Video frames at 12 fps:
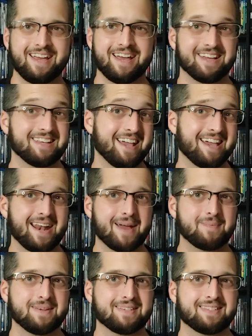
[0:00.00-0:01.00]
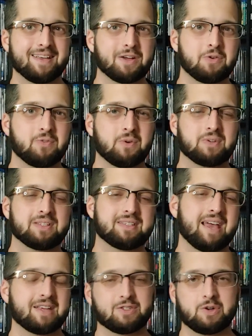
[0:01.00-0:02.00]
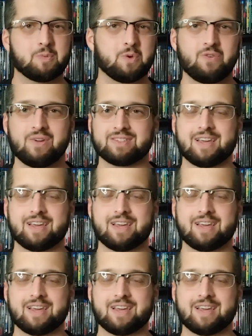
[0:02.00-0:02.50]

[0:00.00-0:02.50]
Again, I'm a sucker for disaster movies.